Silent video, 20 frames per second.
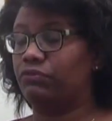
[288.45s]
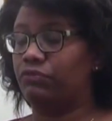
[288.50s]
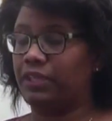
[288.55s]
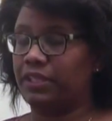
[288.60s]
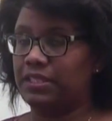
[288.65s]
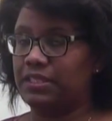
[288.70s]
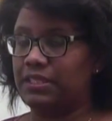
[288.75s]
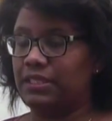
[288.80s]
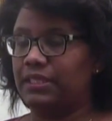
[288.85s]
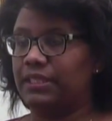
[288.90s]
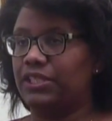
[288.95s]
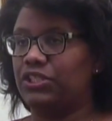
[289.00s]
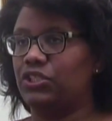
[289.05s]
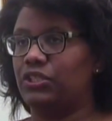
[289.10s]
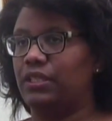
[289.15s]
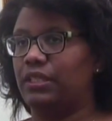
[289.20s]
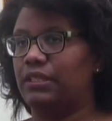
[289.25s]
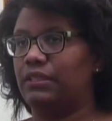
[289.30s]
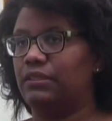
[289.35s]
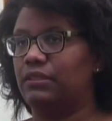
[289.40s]

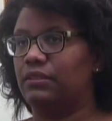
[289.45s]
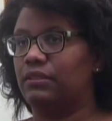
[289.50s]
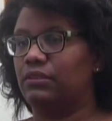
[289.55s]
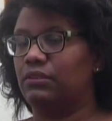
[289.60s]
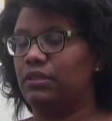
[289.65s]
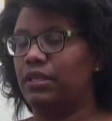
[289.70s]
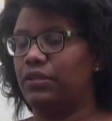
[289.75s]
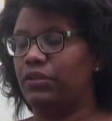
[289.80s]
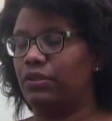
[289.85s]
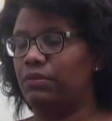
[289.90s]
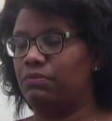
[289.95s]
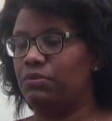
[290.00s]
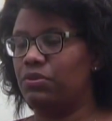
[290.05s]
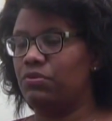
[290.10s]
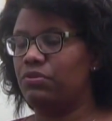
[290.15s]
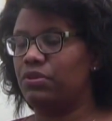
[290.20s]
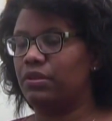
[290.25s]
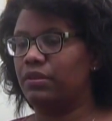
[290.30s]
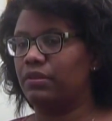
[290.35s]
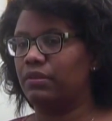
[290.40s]
reconciliation and
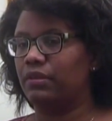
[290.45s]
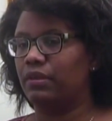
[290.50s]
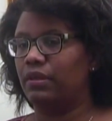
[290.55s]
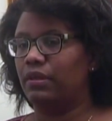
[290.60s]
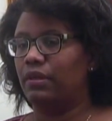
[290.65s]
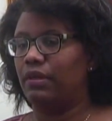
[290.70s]
communion.